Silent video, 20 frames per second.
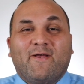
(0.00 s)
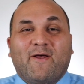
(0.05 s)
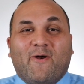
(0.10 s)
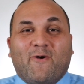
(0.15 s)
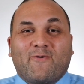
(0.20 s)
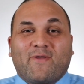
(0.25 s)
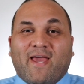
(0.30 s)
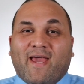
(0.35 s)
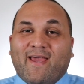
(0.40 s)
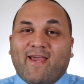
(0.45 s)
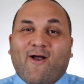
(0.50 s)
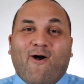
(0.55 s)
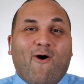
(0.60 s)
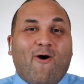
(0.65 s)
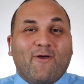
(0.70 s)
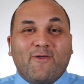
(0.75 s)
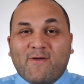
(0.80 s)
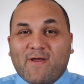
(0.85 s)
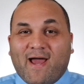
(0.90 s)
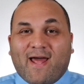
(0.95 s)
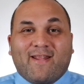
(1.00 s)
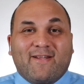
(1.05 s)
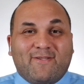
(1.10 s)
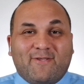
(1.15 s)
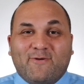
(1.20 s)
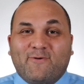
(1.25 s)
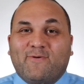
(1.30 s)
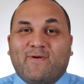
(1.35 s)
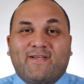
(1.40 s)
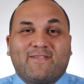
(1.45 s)
Okay, all you gotta
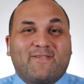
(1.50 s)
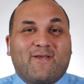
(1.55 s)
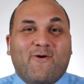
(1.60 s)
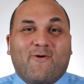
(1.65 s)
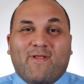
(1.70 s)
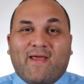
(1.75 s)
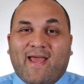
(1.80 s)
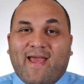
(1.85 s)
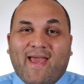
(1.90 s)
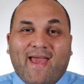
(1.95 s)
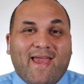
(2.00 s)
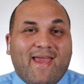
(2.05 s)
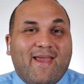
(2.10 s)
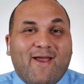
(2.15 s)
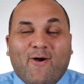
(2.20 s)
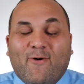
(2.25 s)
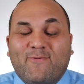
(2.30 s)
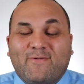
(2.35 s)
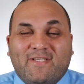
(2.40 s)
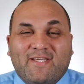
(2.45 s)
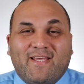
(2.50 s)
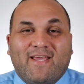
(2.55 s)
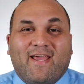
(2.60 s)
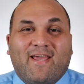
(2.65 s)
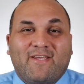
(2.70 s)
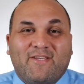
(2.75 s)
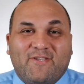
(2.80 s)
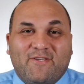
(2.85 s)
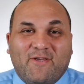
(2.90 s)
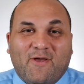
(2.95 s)
do is go to
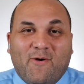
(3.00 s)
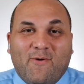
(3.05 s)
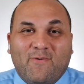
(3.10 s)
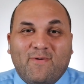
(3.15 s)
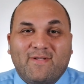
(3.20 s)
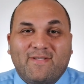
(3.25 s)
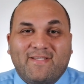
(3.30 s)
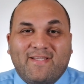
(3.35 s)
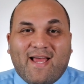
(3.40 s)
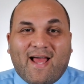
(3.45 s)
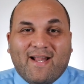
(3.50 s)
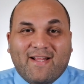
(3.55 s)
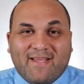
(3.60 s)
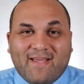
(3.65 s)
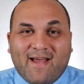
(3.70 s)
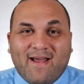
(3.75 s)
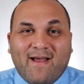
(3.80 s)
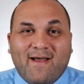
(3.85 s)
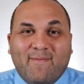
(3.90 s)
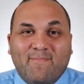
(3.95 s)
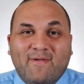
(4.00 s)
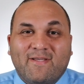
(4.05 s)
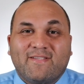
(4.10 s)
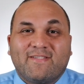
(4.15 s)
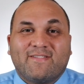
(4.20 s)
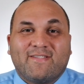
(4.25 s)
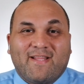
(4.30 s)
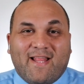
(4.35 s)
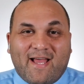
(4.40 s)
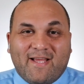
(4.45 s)
aotashow.com
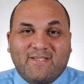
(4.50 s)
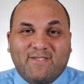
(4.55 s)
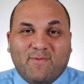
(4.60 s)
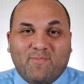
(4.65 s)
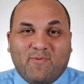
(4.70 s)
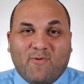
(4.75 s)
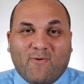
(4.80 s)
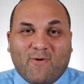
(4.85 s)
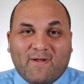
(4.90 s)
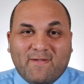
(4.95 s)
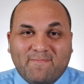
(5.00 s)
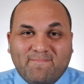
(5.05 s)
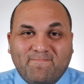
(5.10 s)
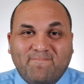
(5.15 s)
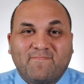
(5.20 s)
slash support.